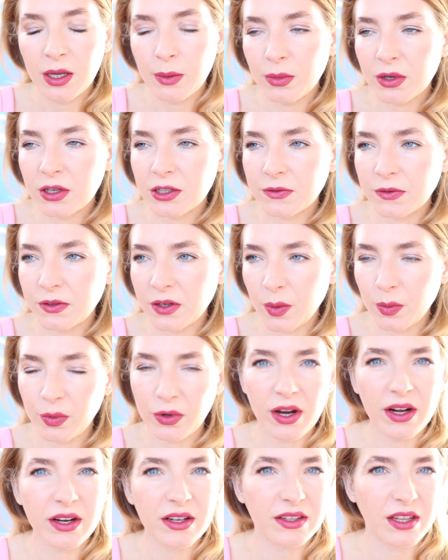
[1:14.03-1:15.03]
because for a
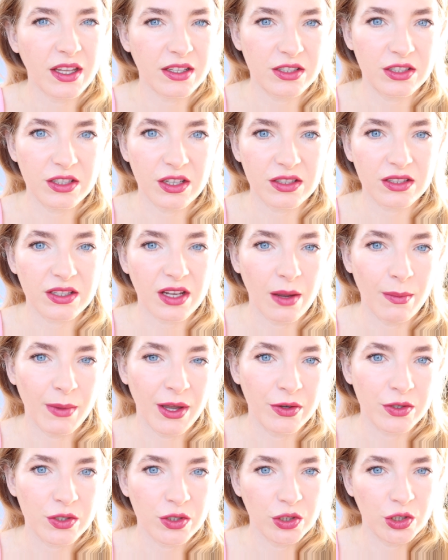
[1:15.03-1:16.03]
product that's just come out,